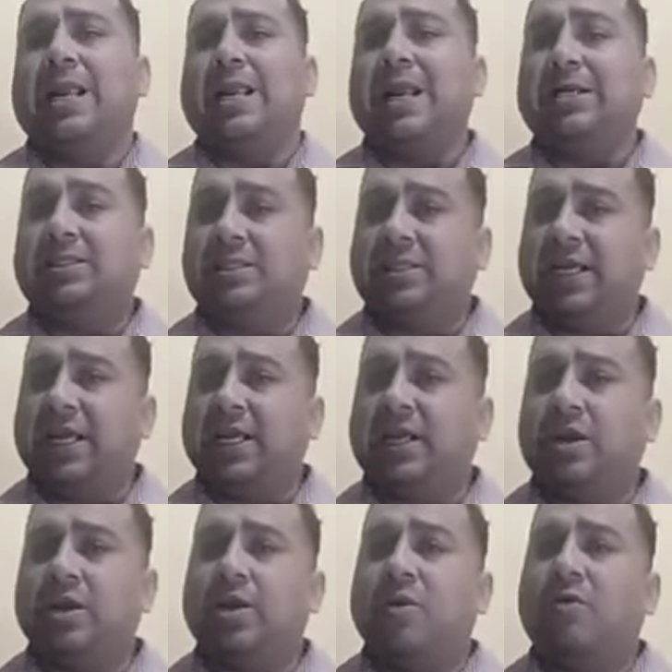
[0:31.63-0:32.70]
Let's
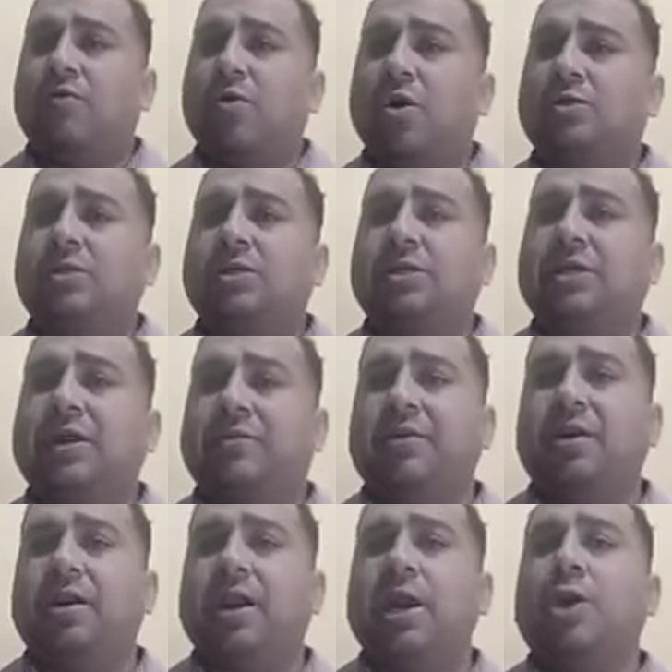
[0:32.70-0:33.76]
see what's
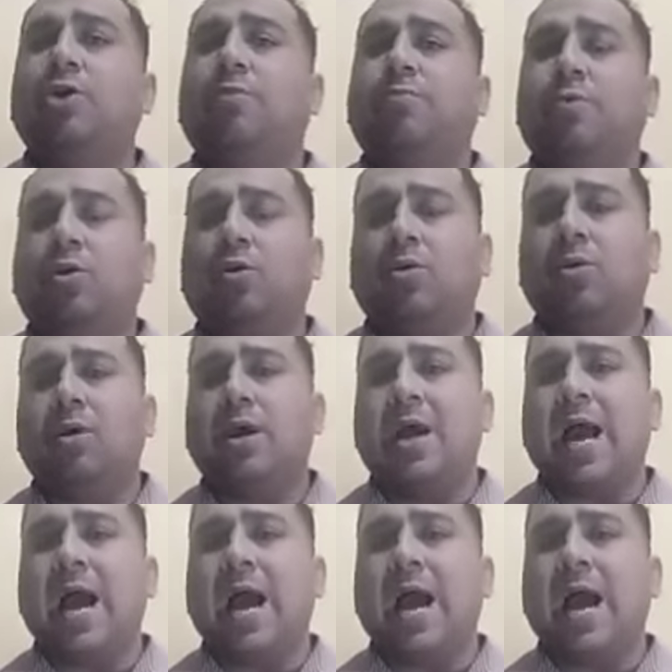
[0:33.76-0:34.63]
given in your book,